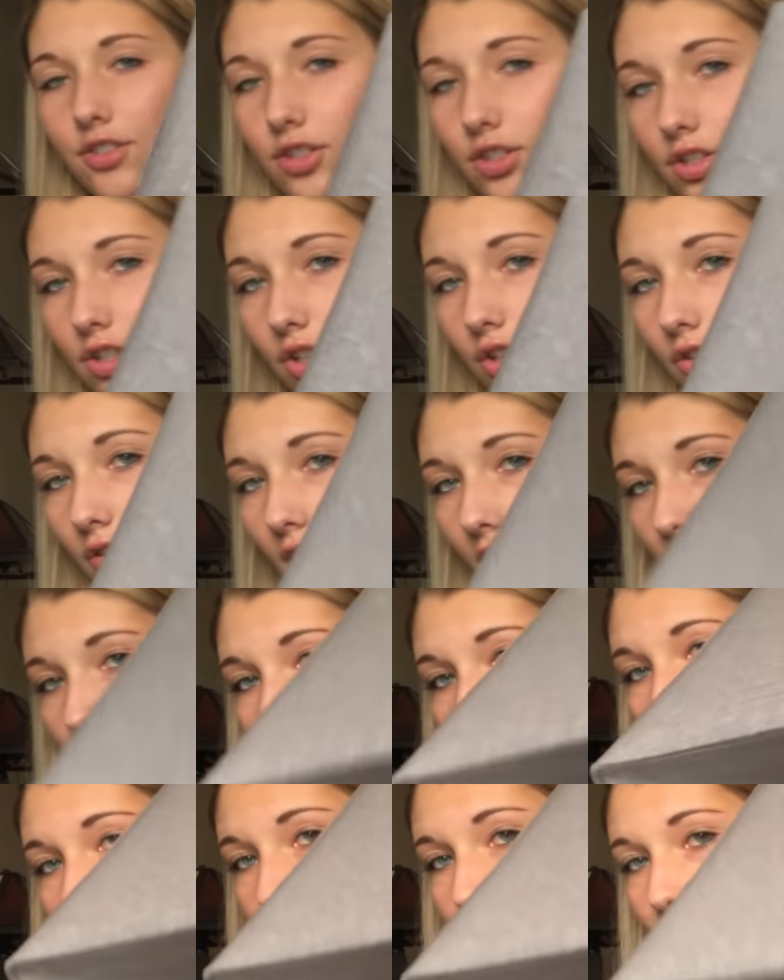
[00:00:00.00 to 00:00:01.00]
just a
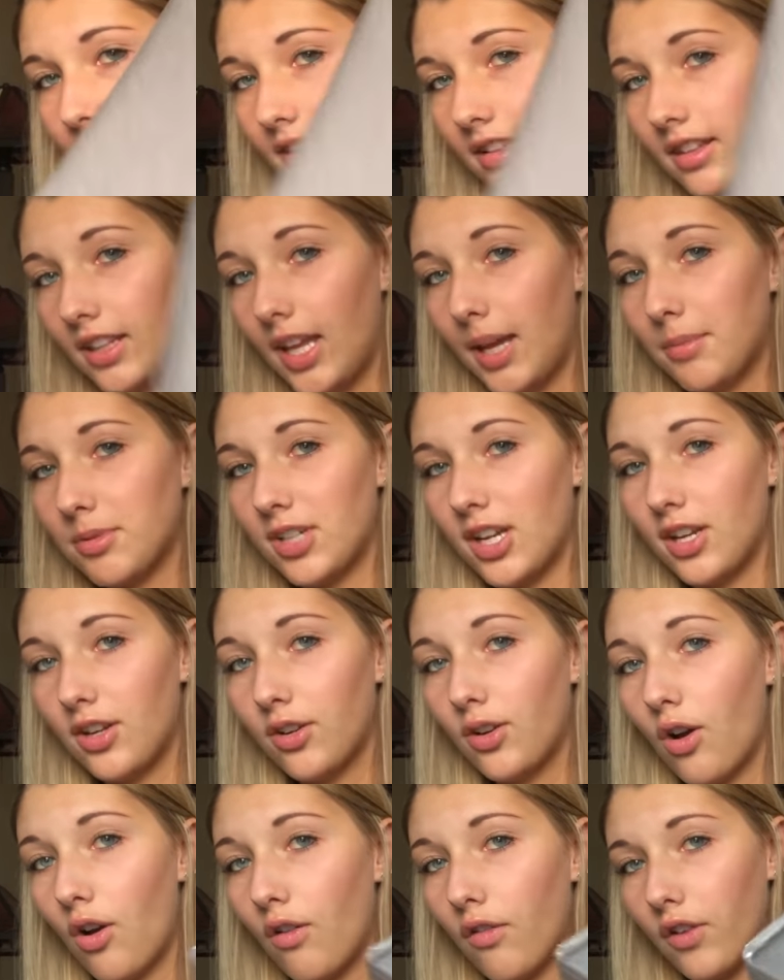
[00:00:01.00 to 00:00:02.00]
gray lampshade to
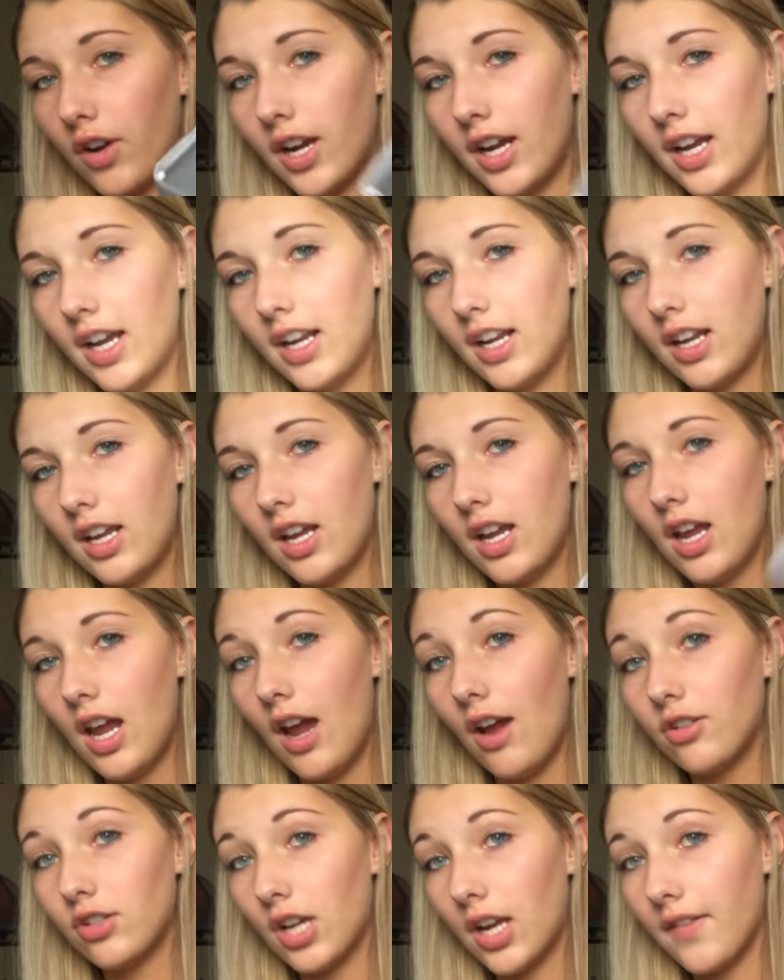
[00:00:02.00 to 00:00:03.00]
go over it
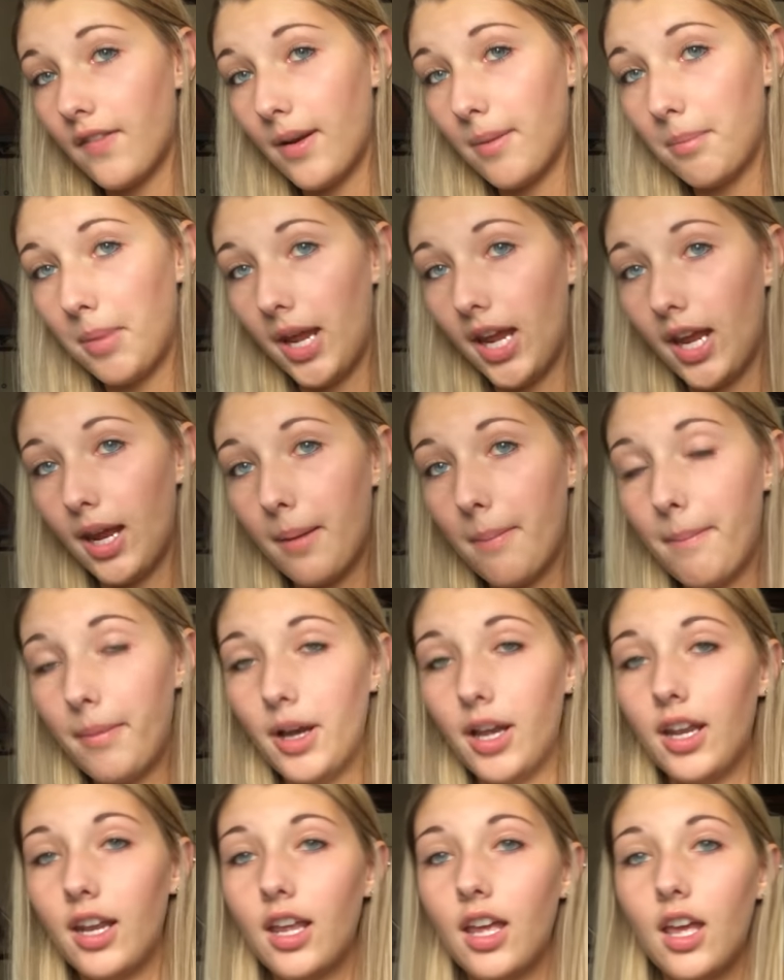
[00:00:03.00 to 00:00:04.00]
I was trying to find pink,
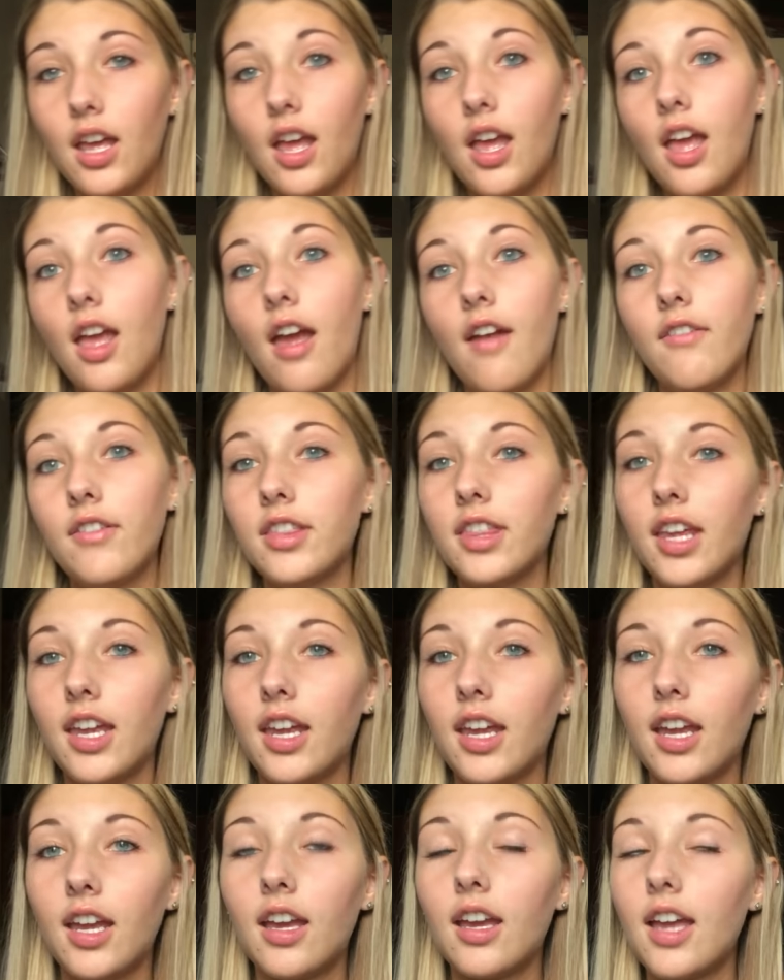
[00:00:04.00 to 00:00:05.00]
but
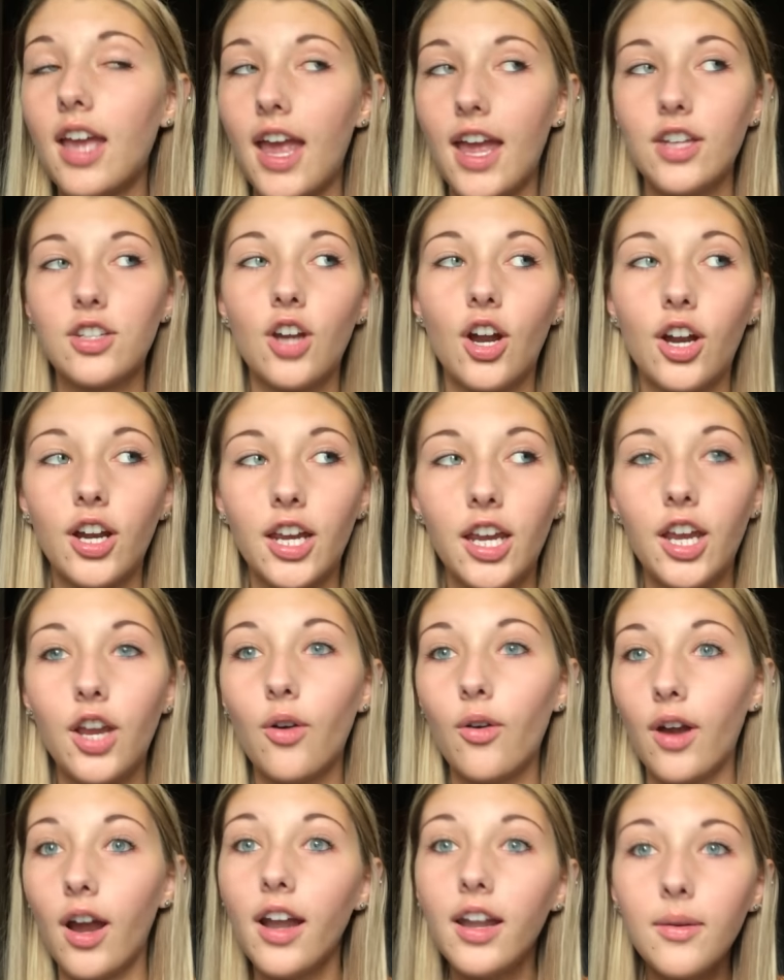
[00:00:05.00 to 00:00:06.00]
everything at Target
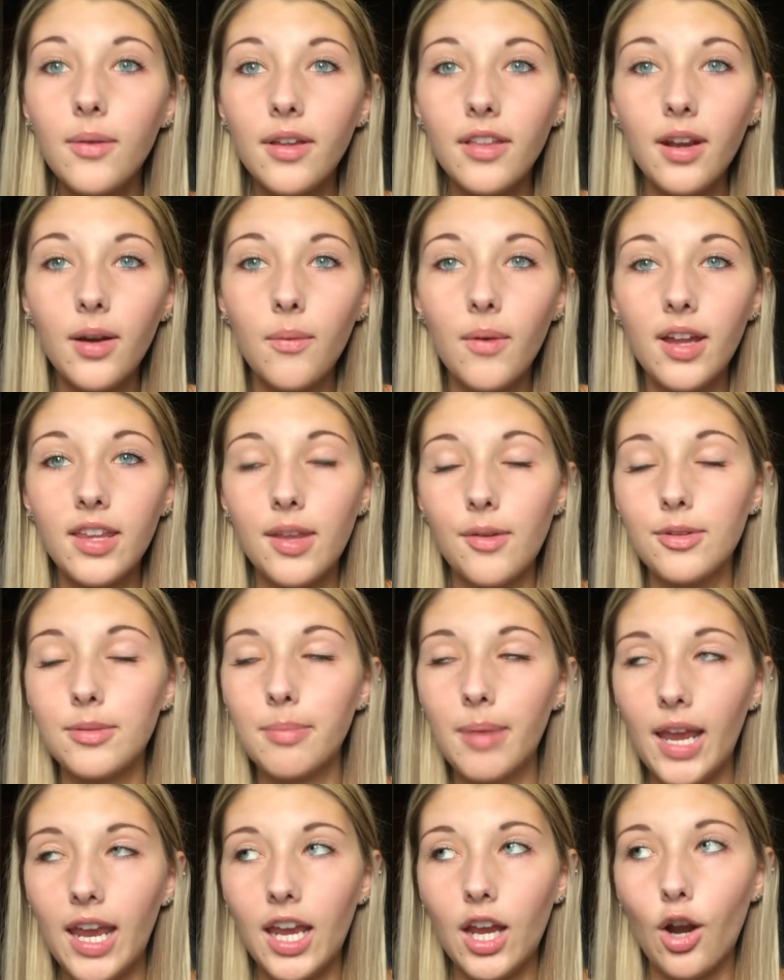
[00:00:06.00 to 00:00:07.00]
or anywhere that I went that was
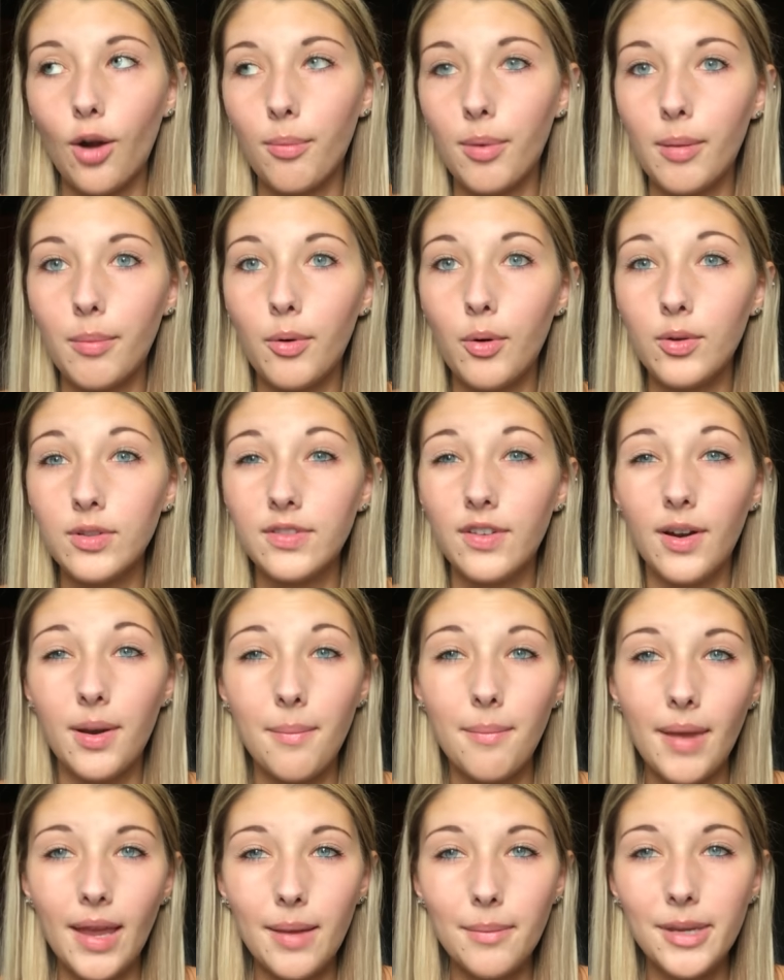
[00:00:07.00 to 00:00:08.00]
pink or purple was very
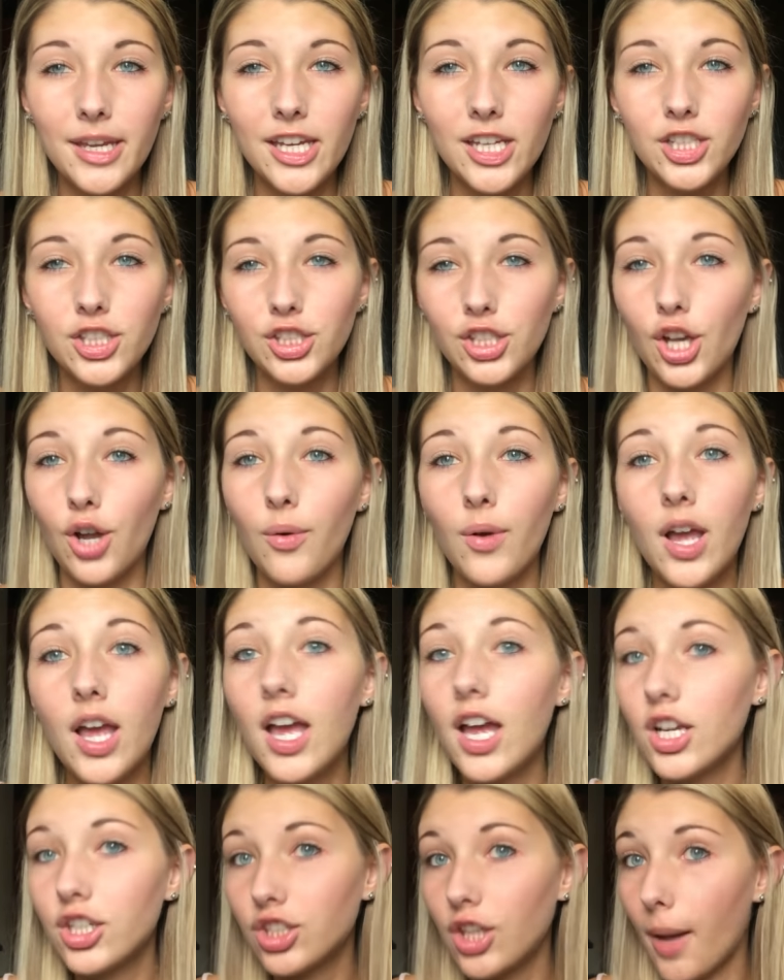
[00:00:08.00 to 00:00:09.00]
babyish, so
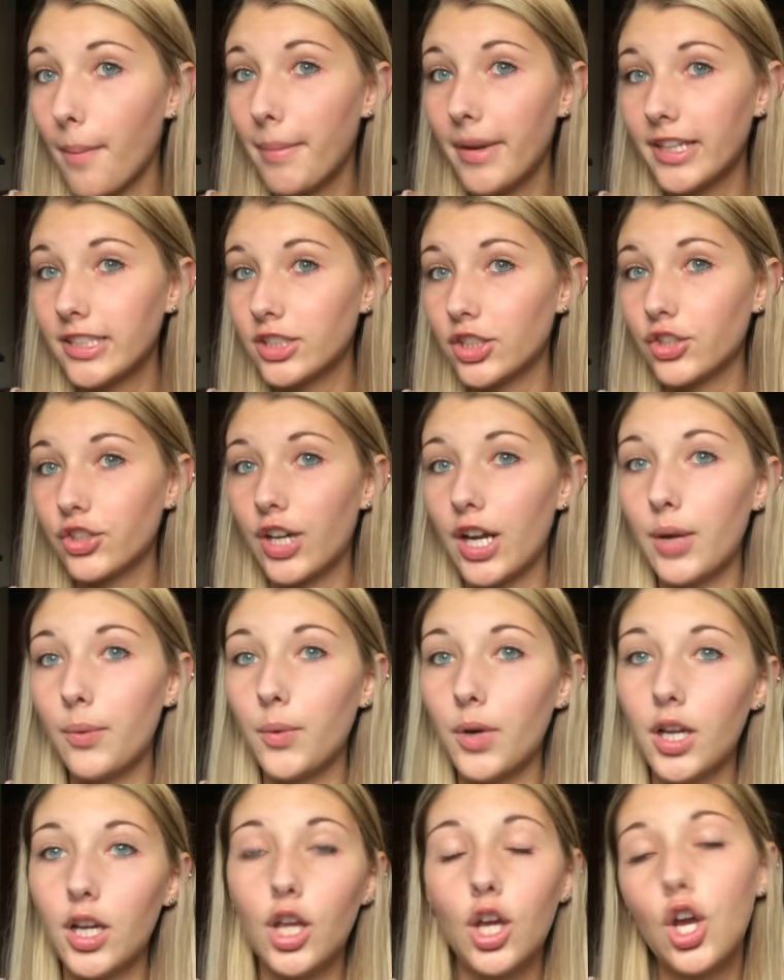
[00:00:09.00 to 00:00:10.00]
shop basic gray
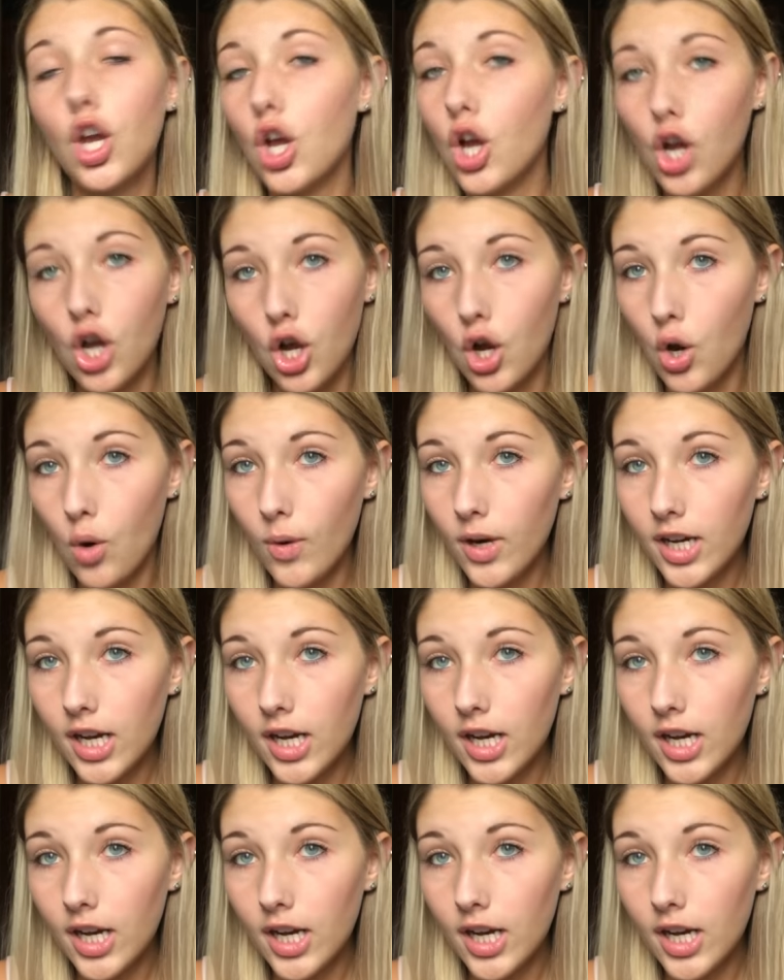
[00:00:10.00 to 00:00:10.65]
would